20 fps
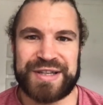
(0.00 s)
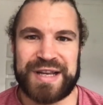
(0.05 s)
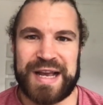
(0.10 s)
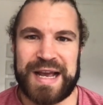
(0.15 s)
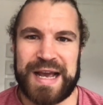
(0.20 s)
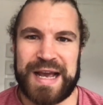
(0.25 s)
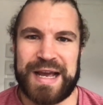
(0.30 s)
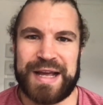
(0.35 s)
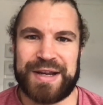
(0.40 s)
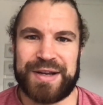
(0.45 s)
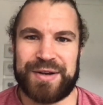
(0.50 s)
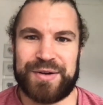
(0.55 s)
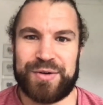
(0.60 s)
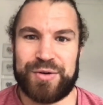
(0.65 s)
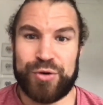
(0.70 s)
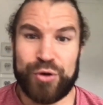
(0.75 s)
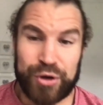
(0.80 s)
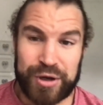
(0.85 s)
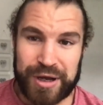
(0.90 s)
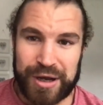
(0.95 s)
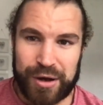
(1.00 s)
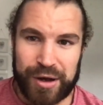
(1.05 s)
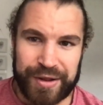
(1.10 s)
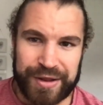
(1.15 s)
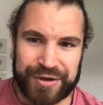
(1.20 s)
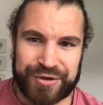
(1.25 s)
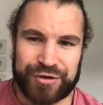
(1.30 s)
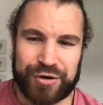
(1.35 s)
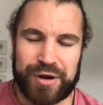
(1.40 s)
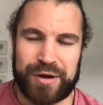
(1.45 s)
and look at how
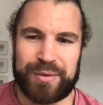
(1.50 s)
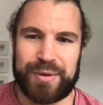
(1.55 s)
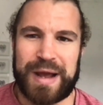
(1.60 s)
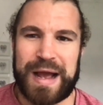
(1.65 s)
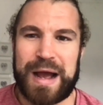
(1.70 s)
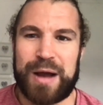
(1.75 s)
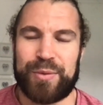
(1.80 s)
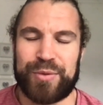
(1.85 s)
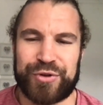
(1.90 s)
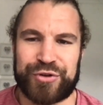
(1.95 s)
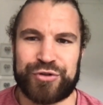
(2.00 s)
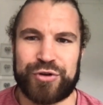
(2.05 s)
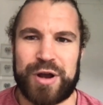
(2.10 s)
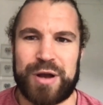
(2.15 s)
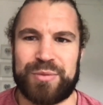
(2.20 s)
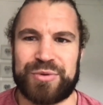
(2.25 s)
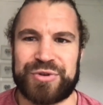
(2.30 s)
the try was